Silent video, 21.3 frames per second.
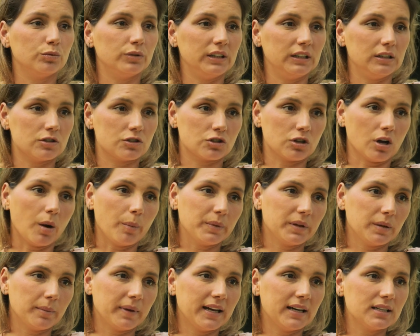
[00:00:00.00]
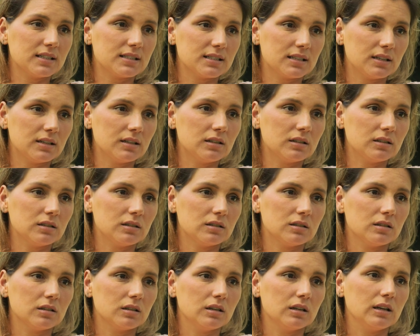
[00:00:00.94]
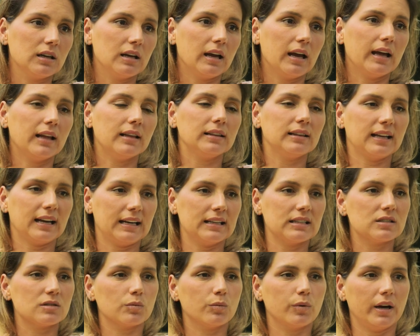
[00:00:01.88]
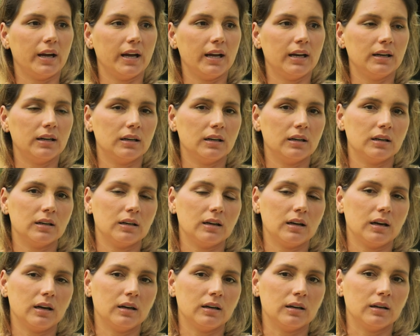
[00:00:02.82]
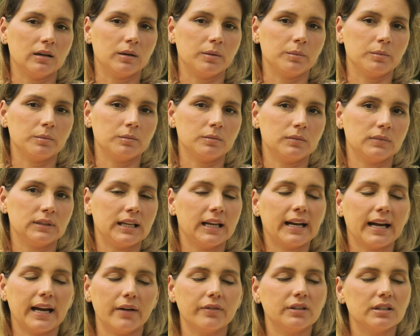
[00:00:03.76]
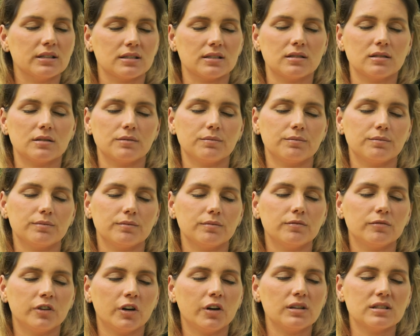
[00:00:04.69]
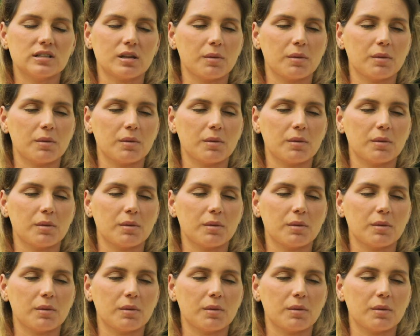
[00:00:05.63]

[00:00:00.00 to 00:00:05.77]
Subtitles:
really stop the medicine. Mm-hmm. And that's when, then I have this very